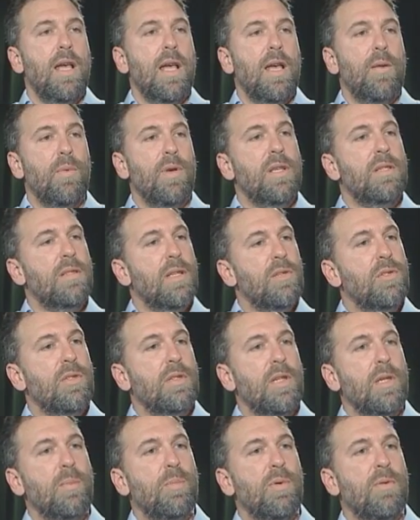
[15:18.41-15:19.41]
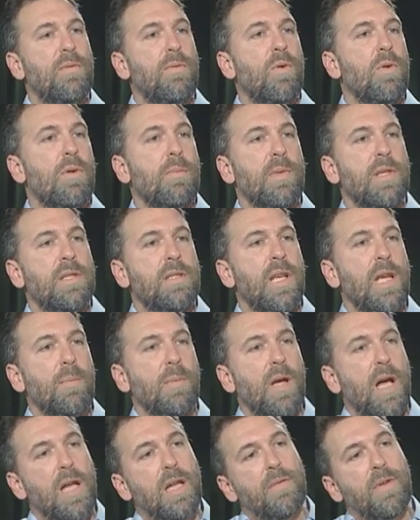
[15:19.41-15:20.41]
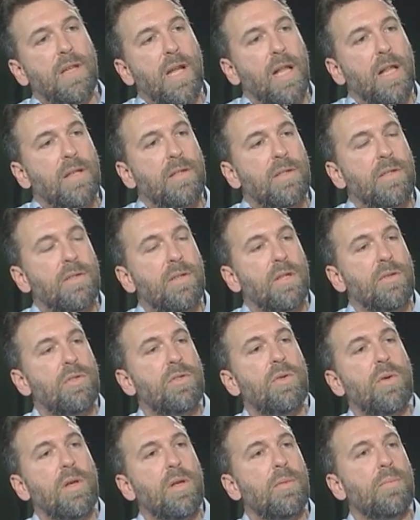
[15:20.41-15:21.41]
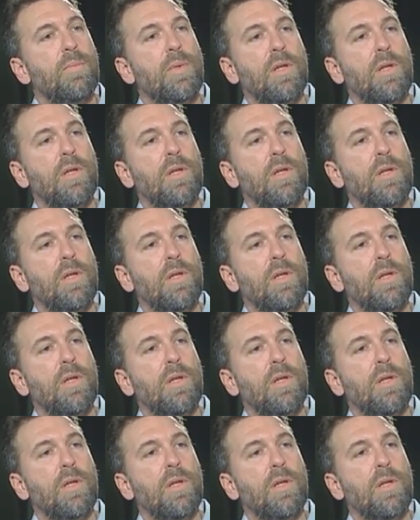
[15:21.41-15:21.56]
And we essentially perform the same kind of analysis on soil.